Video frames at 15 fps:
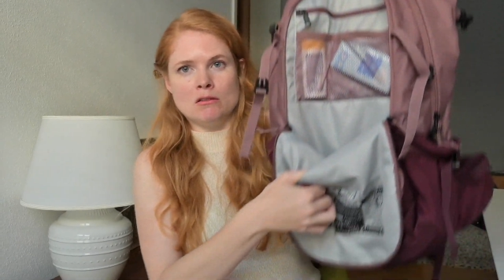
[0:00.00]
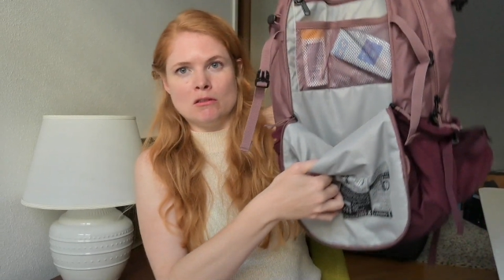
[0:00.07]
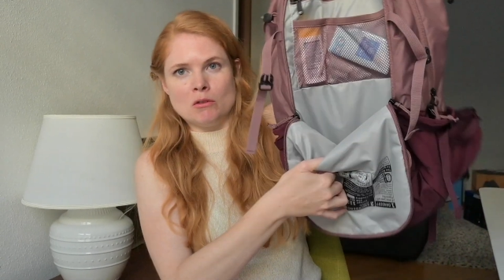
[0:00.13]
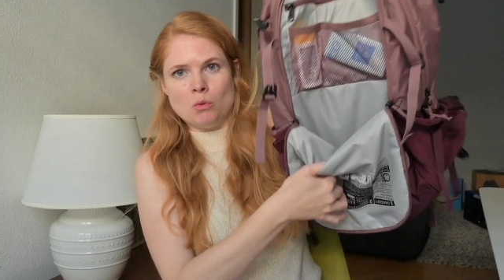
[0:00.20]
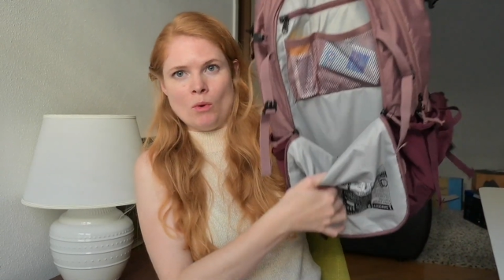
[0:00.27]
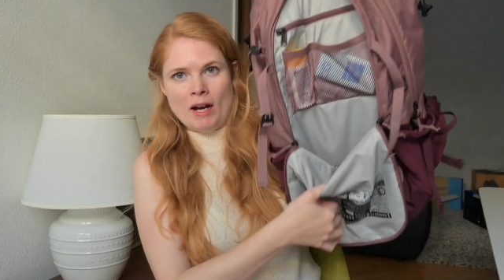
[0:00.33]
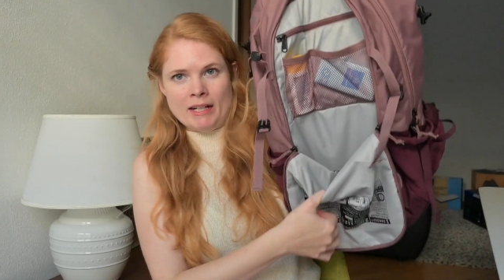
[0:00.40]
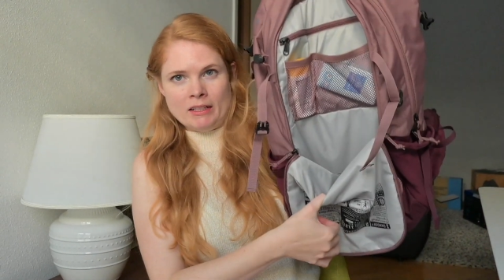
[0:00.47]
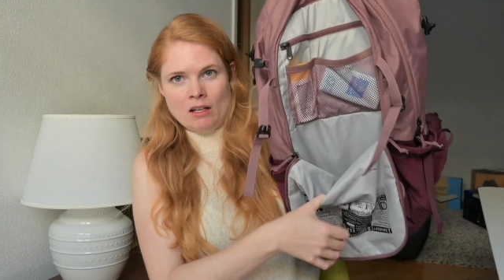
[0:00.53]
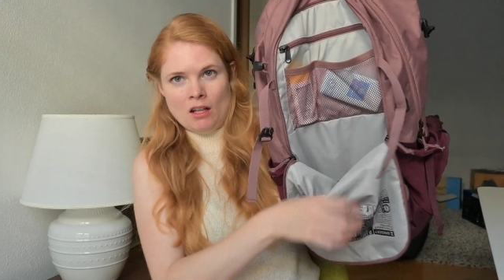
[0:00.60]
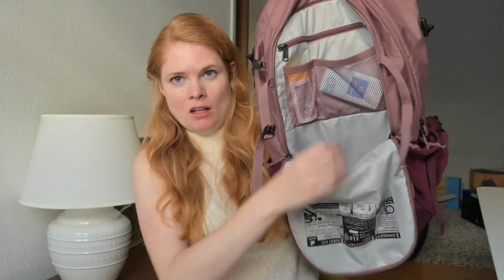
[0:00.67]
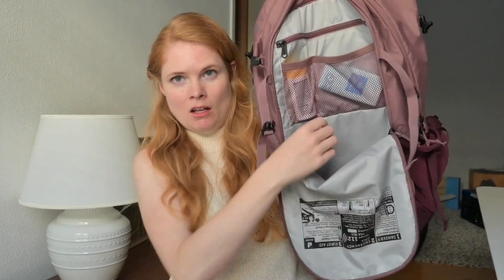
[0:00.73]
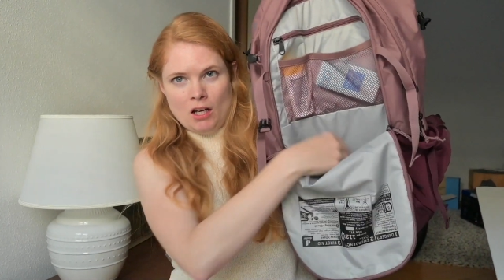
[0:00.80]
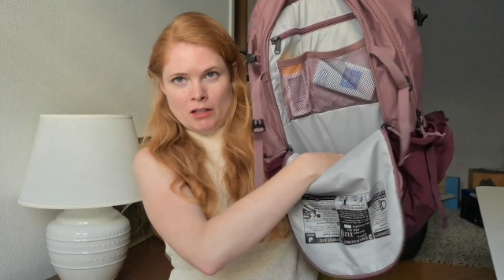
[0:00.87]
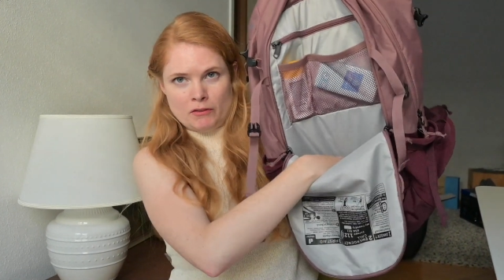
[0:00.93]
quite a
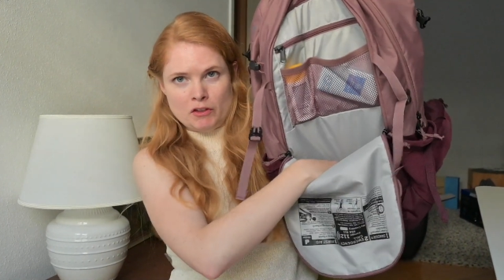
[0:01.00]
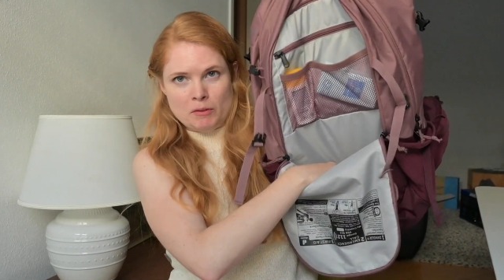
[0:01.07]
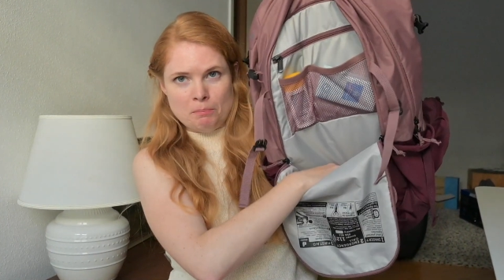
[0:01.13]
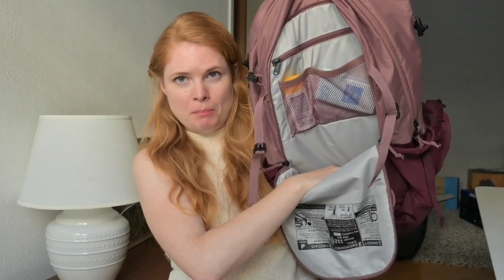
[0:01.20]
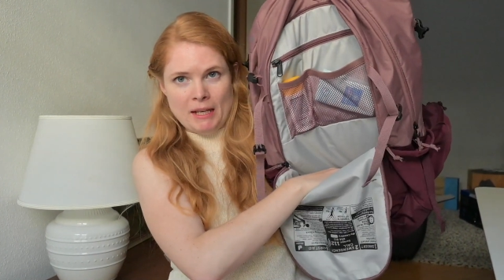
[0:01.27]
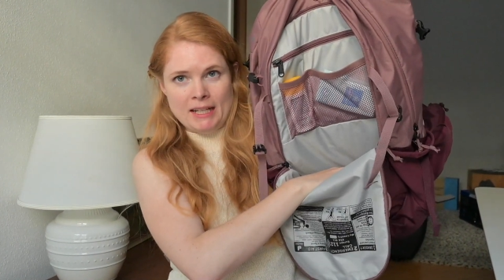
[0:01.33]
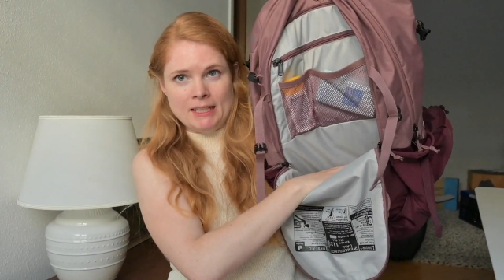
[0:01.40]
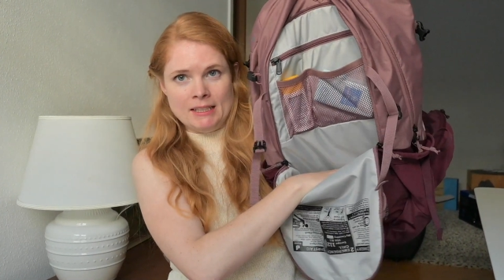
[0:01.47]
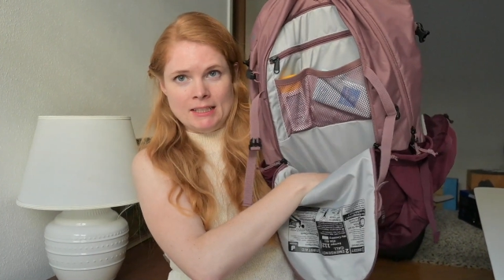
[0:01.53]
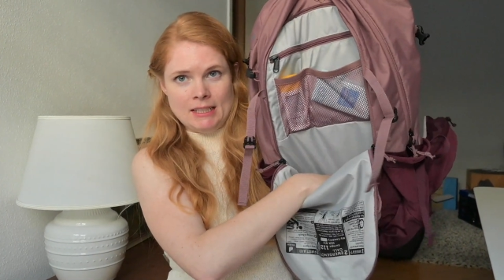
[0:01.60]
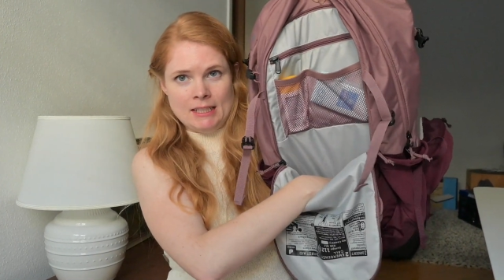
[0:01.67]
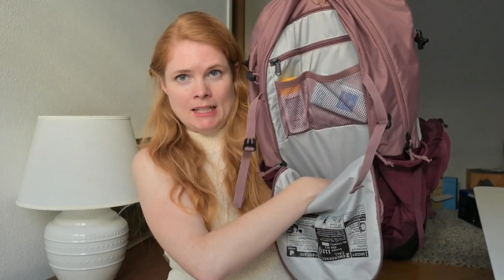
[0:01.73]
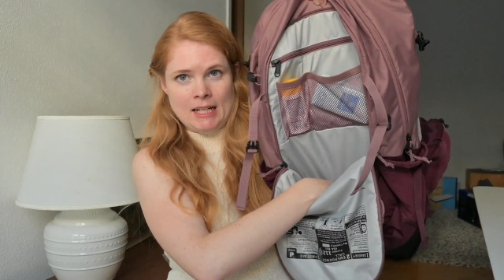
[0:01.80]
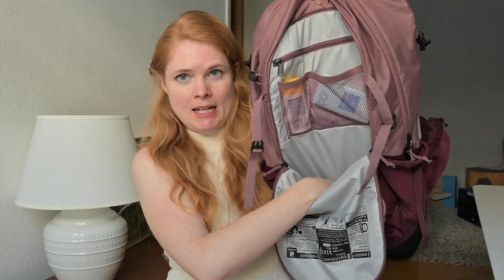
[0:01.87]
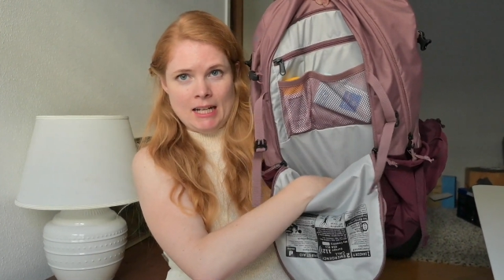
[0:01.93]
lot of space
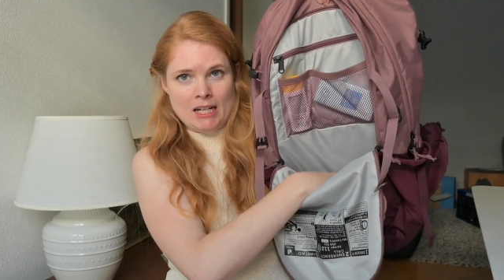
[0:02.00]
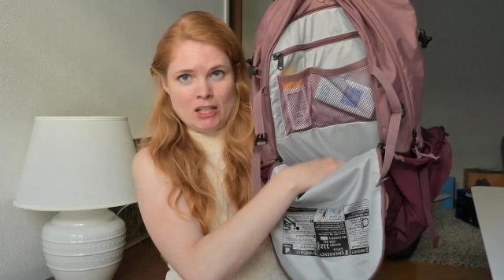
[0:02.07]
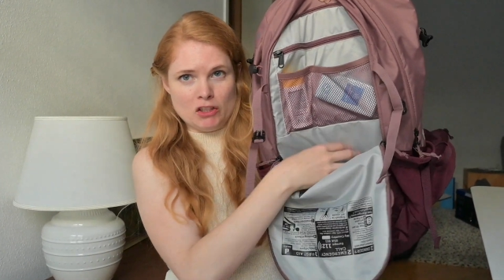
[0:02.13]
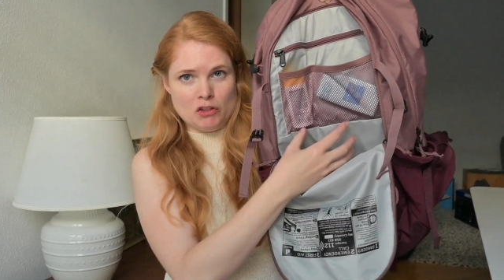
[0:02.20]
in here